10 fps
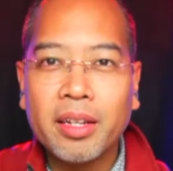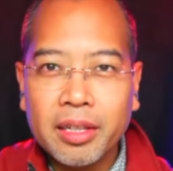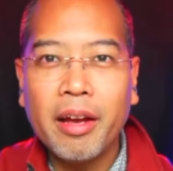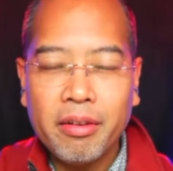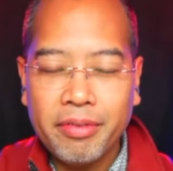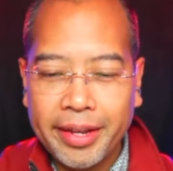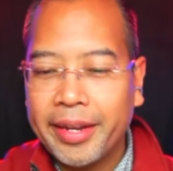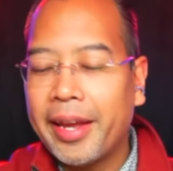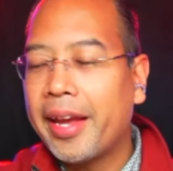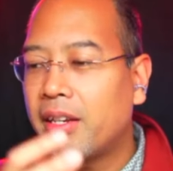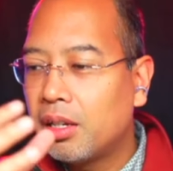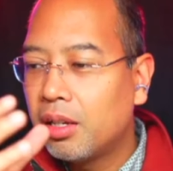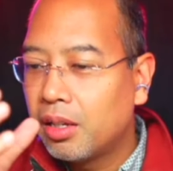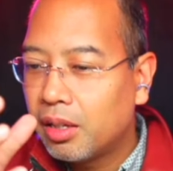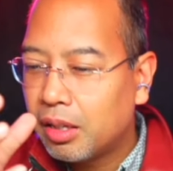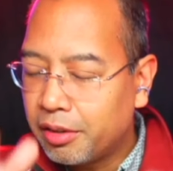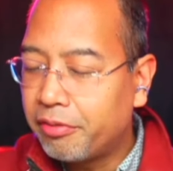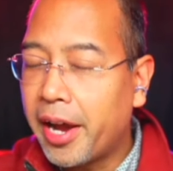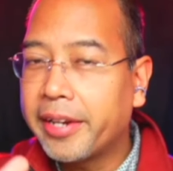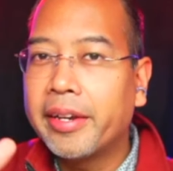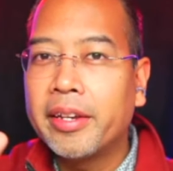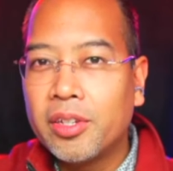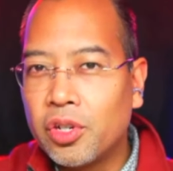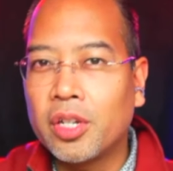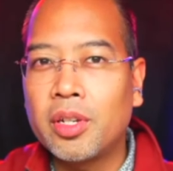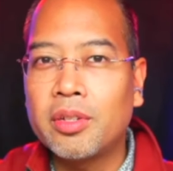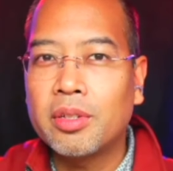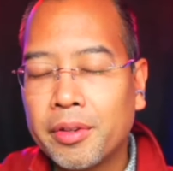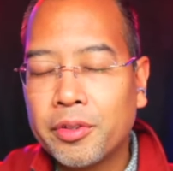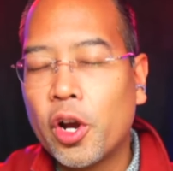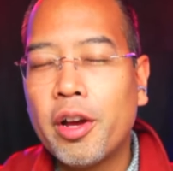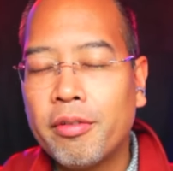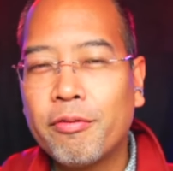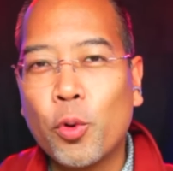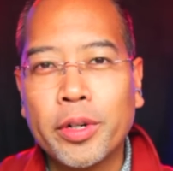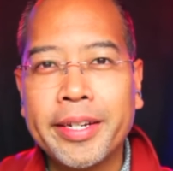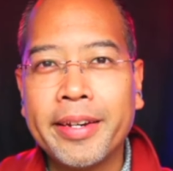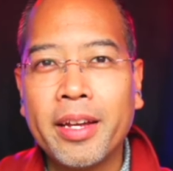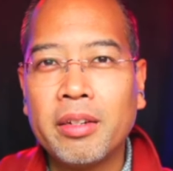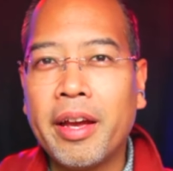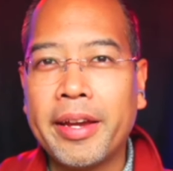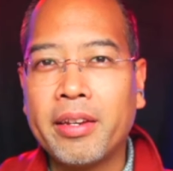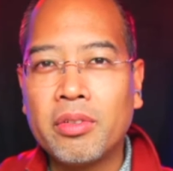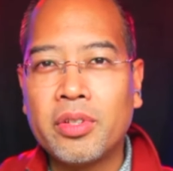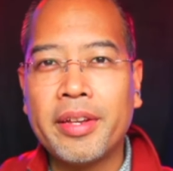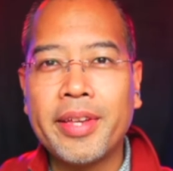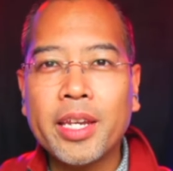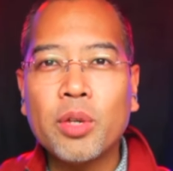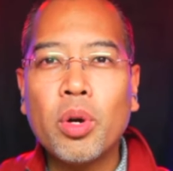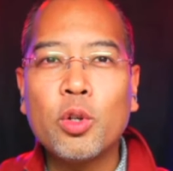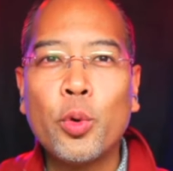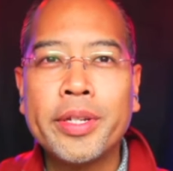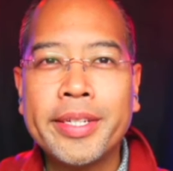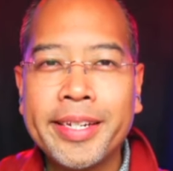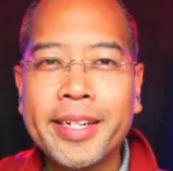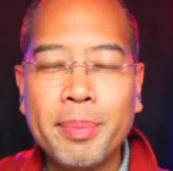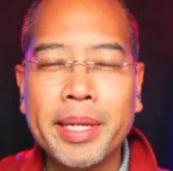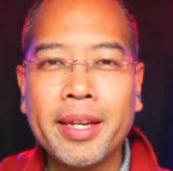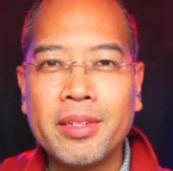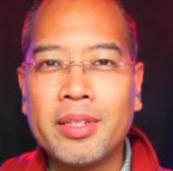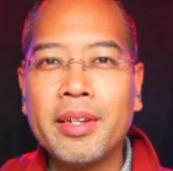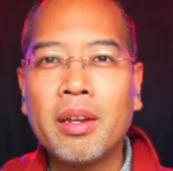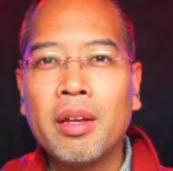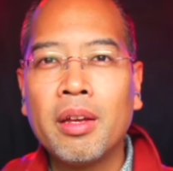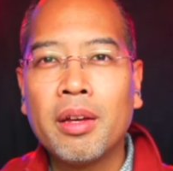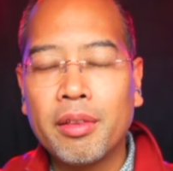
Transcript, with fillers: love, and divine justice. John 14:9 says, "Anyone who has seen me has seen the